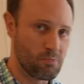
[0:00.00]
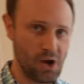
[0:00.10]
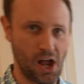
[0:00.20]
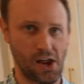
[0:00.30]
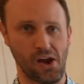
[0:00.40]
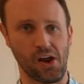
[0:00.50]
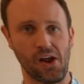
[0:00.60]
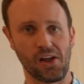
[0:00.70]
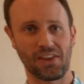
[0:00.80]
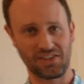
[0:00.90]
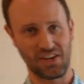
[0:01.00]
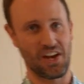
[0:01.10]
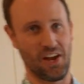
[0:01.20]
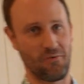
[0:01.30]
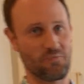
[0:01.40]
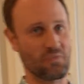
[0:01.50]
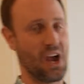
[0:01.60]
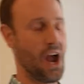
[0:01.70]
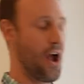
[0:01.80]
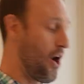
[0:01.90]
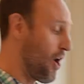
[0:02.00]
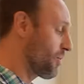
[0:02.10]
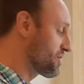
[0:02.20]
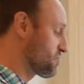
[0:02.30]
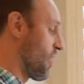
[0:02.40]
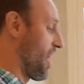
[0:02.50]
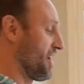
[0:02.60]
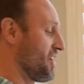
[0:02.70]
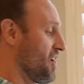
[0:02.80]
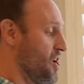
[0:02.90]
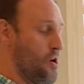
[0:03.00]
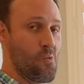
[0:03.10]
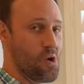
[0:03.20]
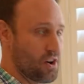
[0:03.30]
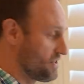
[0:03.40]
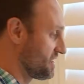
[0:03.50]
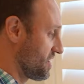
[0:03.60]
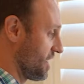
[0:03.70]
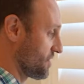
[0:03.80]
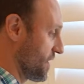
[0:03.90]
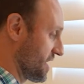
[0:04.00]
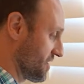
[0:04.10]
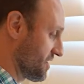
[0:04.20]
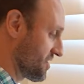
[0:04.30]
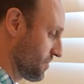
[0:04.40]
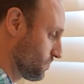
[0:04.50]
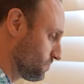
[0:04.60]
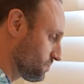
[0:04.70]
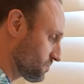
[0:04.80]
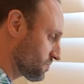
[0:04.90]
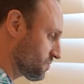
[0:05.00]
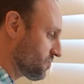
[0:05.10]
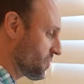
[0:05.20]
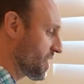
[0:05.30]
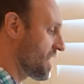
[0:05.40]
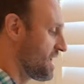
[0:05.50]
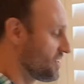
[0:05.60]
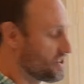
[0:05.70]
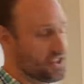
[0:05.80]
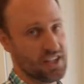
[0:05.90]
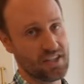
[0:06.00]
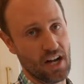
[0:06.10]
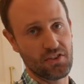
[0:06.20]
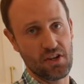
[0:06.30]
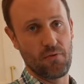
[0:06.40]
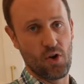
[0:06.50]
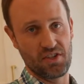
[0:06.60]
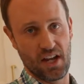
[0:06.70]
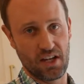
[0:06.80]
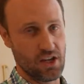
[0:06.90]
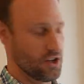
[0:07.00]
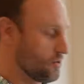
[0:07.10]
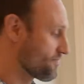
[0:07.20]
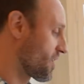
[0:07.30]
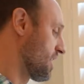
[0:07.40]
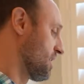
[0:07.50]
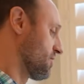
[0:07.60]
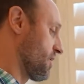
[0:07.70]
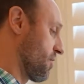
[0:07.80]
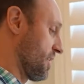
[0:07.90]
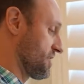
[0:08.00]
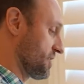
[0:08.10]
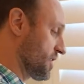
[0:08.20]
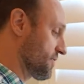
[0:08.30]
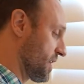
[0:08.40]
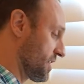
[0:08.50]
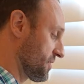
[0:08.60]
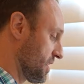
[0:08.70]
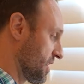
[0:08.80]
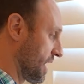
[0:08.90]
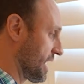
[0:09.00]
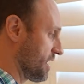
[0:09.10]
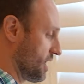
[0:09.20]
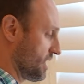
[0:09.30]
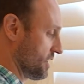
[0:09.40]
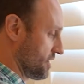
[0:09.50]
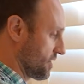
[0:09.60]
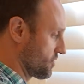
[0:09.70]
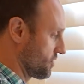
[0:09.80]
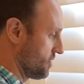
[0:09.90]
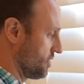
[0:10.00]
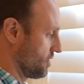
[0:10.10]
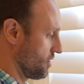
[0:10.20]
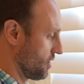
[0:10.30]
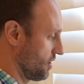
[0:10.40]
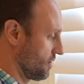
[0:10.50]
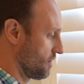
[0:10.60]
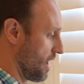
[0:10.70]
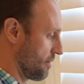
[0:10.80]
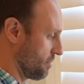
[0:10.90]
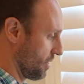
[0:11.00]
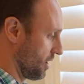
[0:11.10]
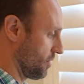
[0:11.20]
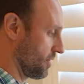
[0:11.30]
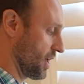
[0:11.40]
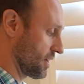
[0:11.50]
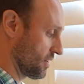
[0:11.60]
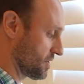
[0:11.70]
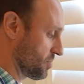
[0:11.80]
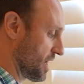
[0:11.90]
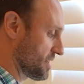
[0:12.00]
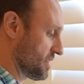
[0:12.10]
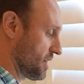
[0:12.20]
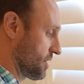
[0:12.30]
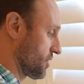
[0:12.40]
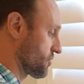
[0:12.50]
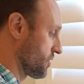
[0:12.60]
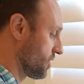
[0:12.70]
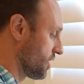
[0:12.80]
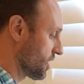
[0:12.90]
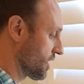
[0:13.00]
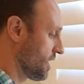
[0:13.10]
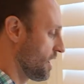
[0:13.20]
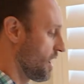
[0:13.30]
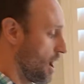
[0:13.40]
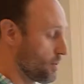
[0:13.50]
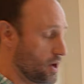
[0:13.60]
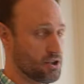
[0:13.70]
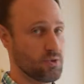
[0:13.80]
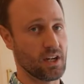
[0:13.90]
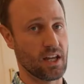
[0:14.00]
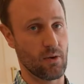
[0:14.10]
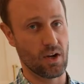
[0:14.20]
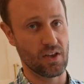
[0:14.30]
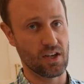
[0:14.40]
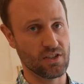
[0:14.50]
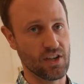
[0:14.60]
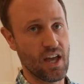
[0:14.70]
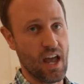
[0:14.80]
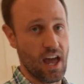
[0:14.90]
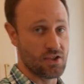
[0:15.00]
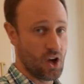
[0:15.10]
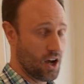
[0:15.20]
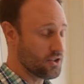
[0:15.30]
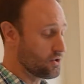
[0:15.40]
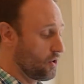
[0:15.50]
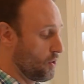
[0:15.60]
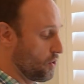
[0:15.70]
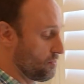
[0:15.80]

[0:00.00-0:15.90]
But that's not it. I always wanted one of these touch faucets. This is the Delta VoiceIQ. So it's a touch faucet. I kind of like the industrial look. Amy probably wouldn't have liked this, but I did the industrial look. And we always wanted to get one of these. And it's also cool